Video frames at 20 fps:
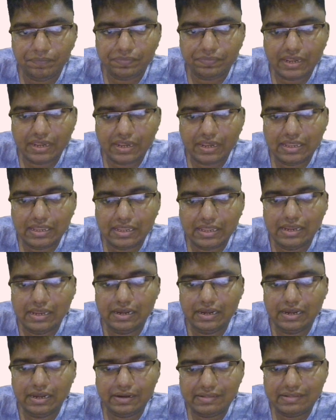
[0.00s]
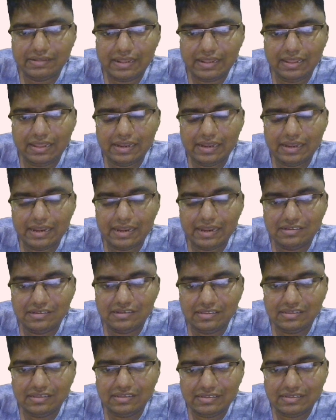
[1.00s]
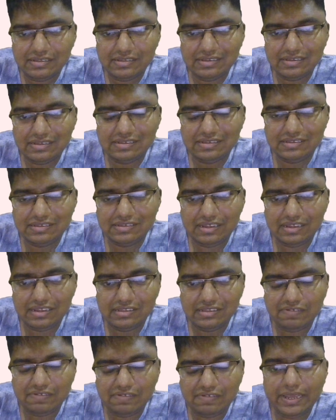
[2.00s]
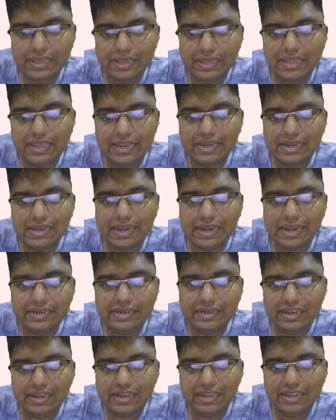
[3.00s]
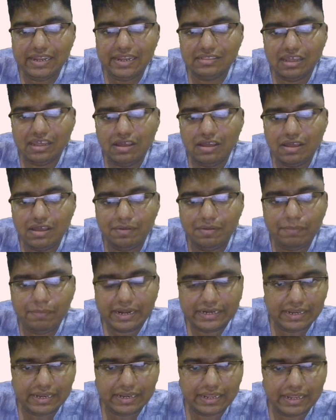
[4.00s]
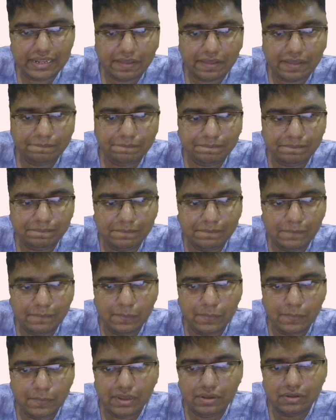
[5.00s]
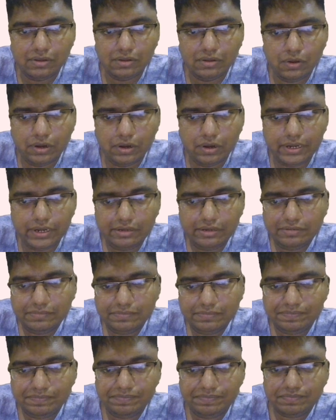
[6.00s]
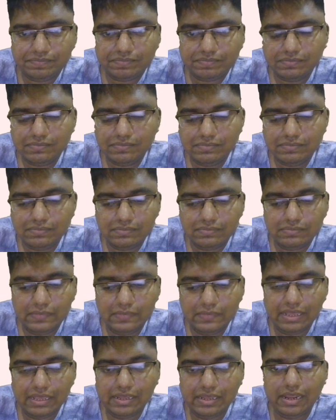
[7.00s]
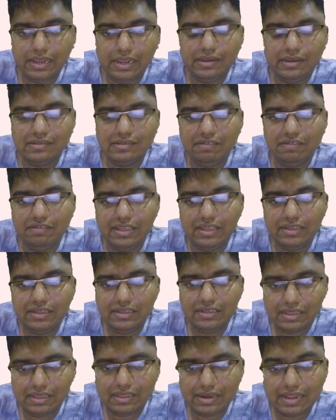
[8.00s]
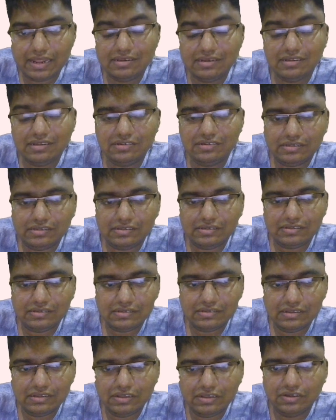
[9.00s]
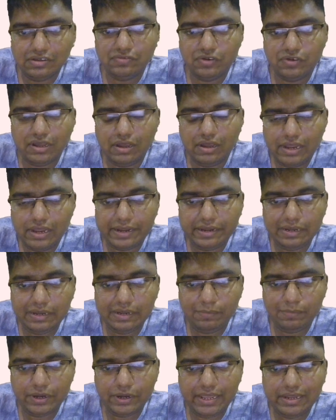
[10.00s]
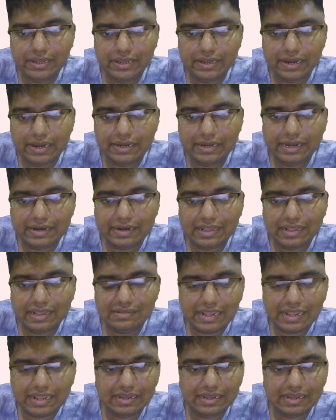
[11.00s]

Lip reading: tetracycline resistance genes will be entering in the bacteria. Got it? It is giving resistance for a antibiotic tetracycline.